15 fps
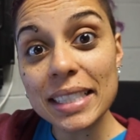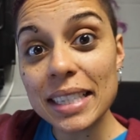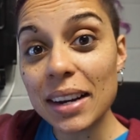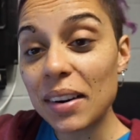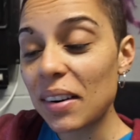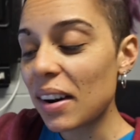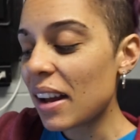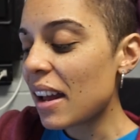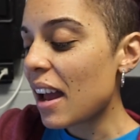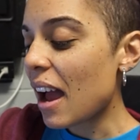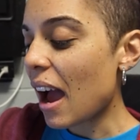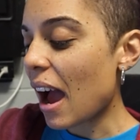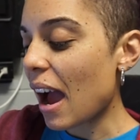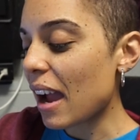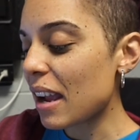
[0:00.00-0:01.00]
So
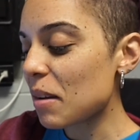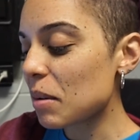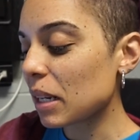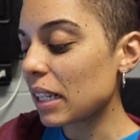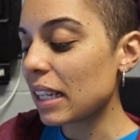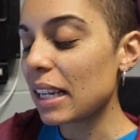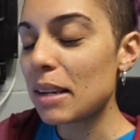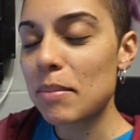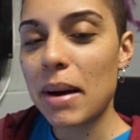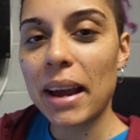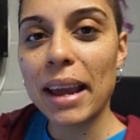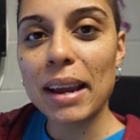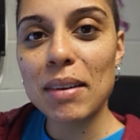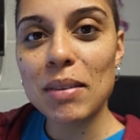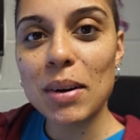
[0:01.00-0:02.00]
I am going to eat
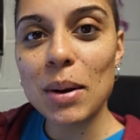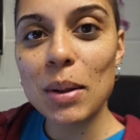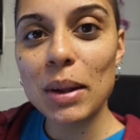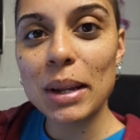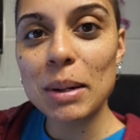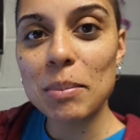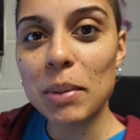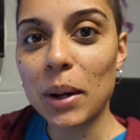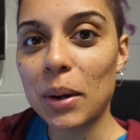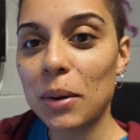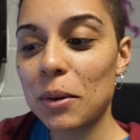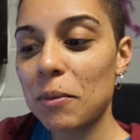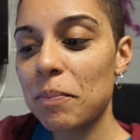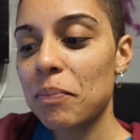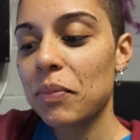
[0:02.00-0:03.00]
my egg roll in a
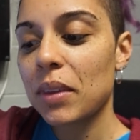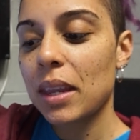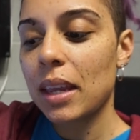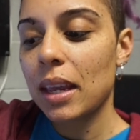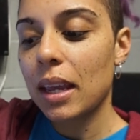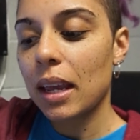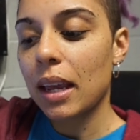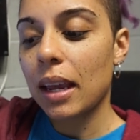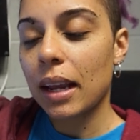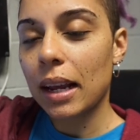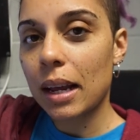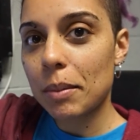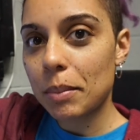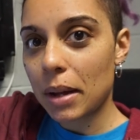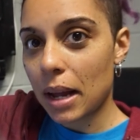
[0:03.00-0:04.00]
bowl. I
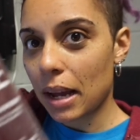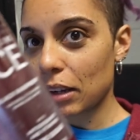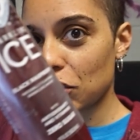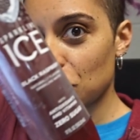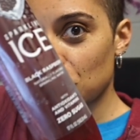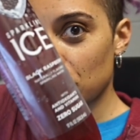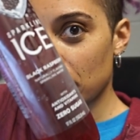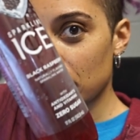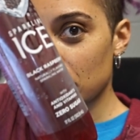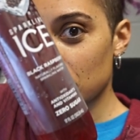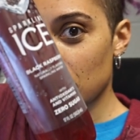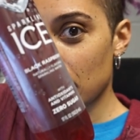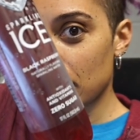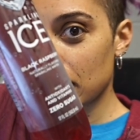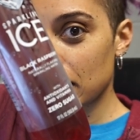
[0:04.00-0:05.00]
got my ice drink
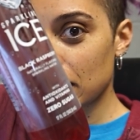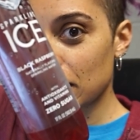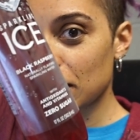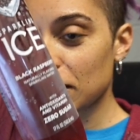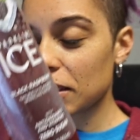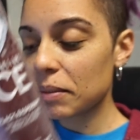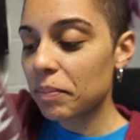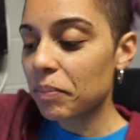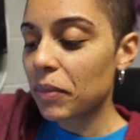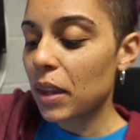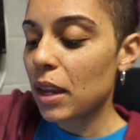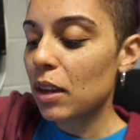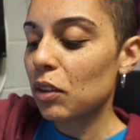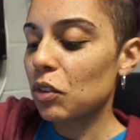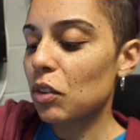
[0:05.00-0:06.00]
right here.
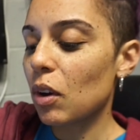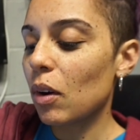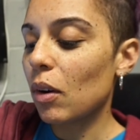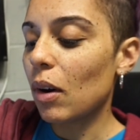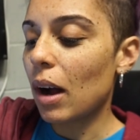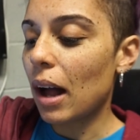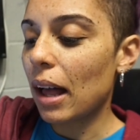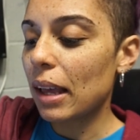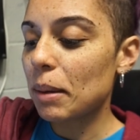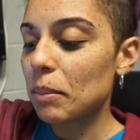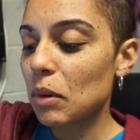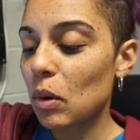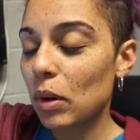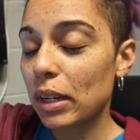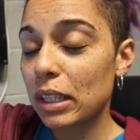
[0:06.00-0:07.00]
So I
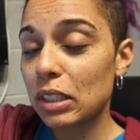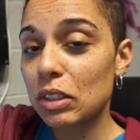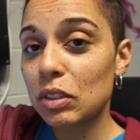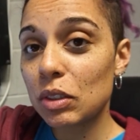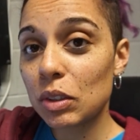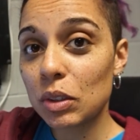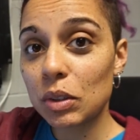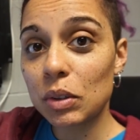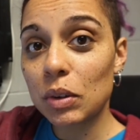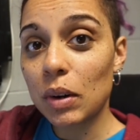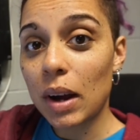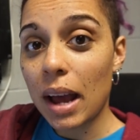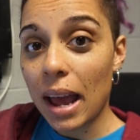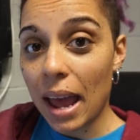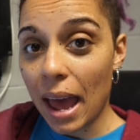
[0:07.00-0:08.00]
am going
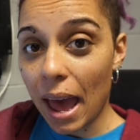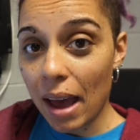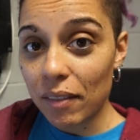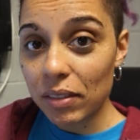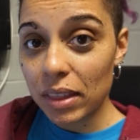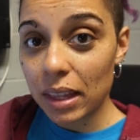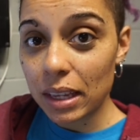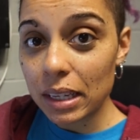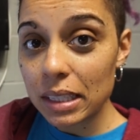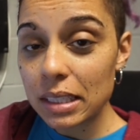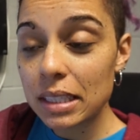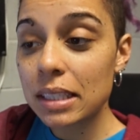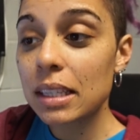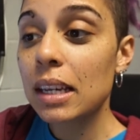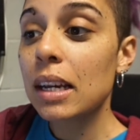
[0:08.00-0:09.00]
to have
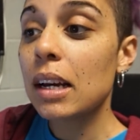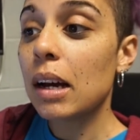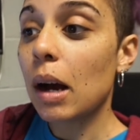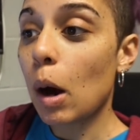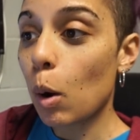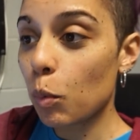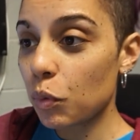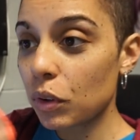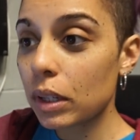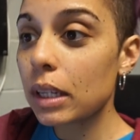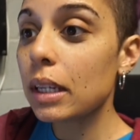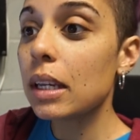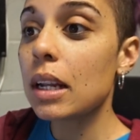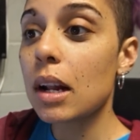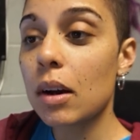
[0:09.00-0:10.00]
this,
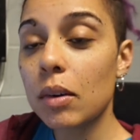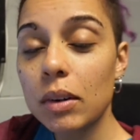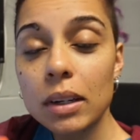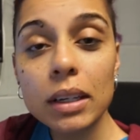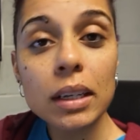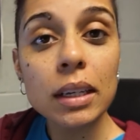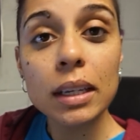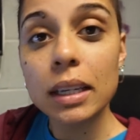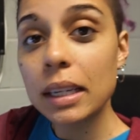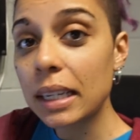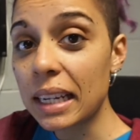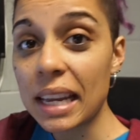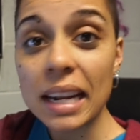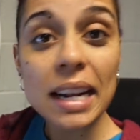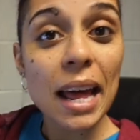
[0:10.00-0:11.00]
hopefully, you know,
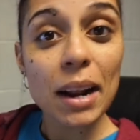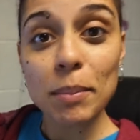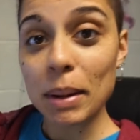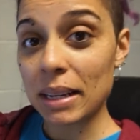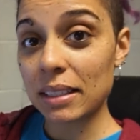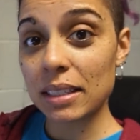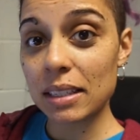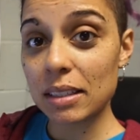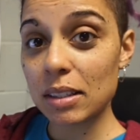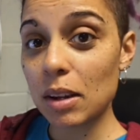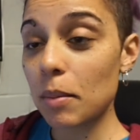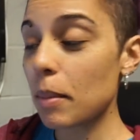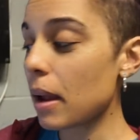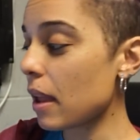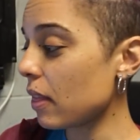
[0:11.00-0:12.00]
get it out of my
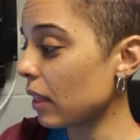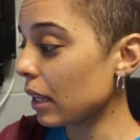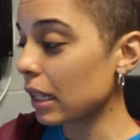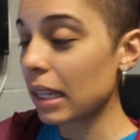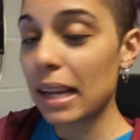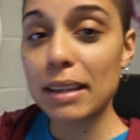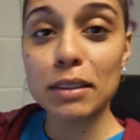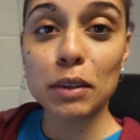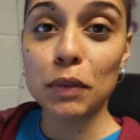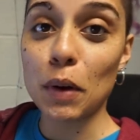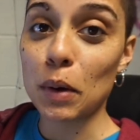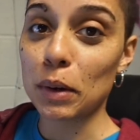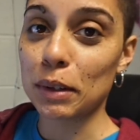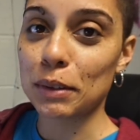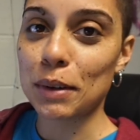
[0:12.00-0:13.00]
system and then laser
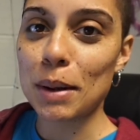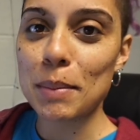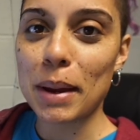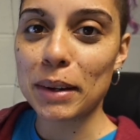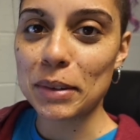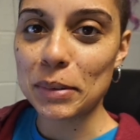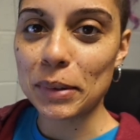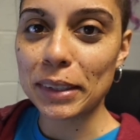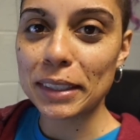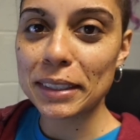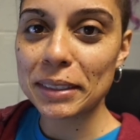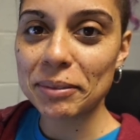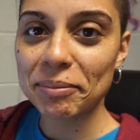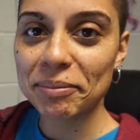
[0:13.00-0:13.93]
focus right back to work.